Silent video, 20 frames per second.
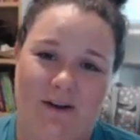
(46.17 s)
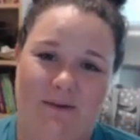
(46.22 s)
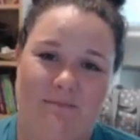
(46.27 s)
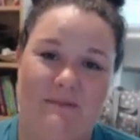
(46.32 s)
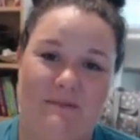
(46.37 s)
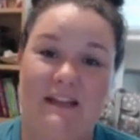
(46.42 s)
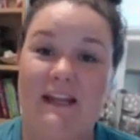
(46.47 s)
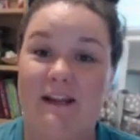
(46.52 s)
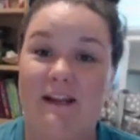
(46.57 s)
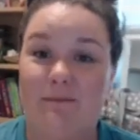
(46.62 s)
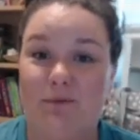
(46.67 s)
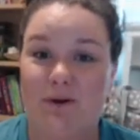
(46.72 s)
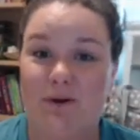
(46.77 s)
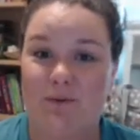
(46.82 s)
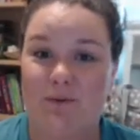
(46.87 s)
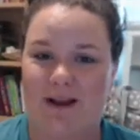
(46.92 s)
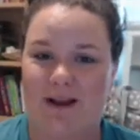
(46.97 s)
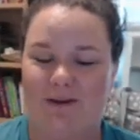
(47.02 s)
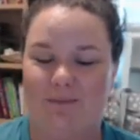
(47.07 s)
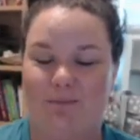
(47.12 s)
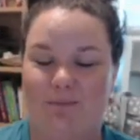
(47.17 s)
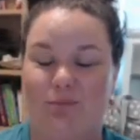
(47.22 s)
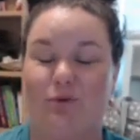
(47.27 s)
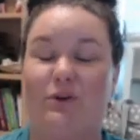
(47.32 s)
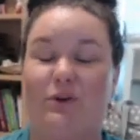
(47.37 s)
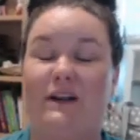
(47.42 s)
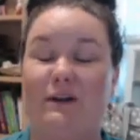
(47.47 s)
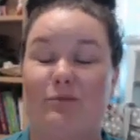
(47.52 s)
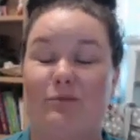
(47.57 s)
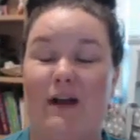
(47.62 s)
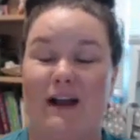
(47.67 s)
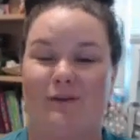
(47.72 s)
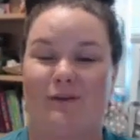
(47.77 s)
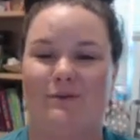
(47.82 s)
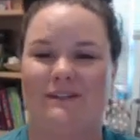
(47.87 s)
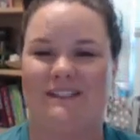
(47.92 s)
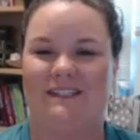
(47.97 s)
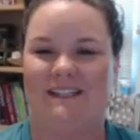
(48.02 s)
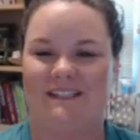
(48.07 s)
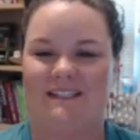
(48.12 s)
needed
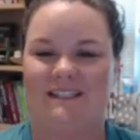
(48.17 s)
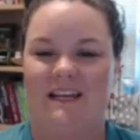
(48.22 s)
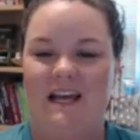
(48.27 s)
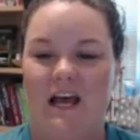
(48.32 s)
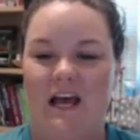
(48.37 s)
prerequisites.